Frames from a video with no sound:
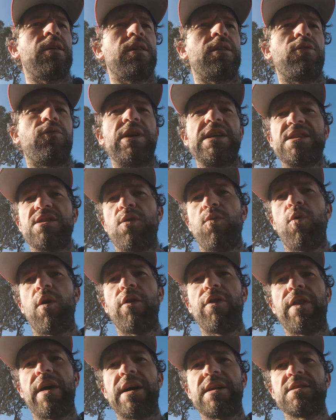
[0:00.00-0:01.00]
And the reason I
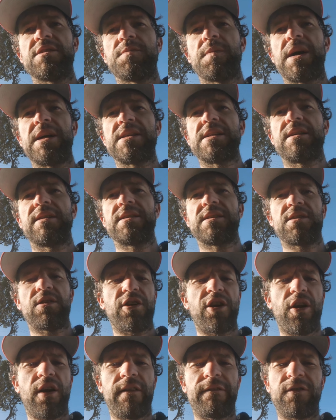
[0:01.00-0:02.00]
want that is basically so
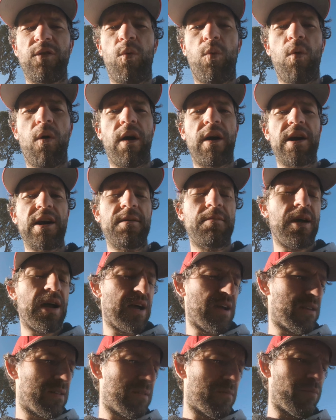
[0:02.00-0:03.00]
I don't have to worry
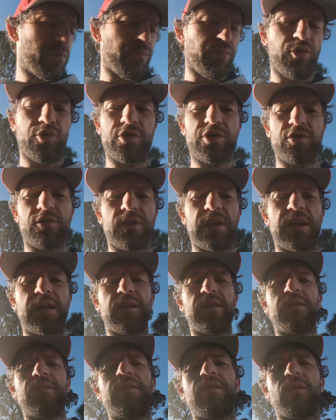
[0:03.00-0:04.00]
about butchering
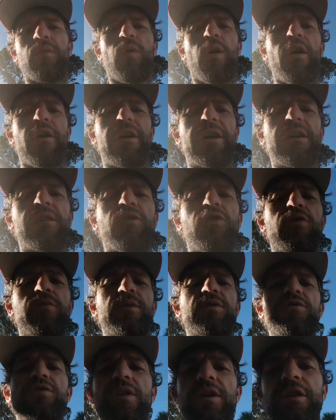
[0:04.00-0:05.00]
the wiring loom
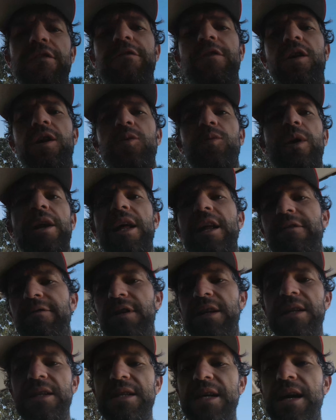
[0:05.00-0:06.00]
and trying to find one out of
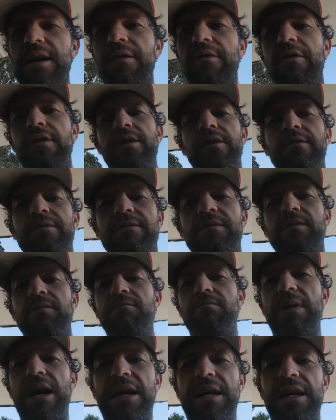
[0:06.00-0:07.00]
an Integra
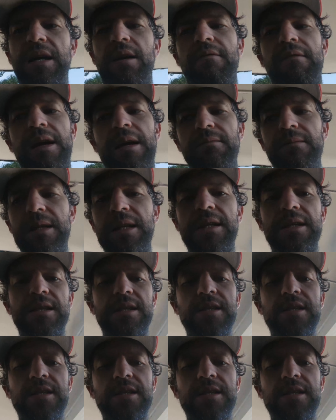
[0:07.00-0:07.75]
and mucking around with it.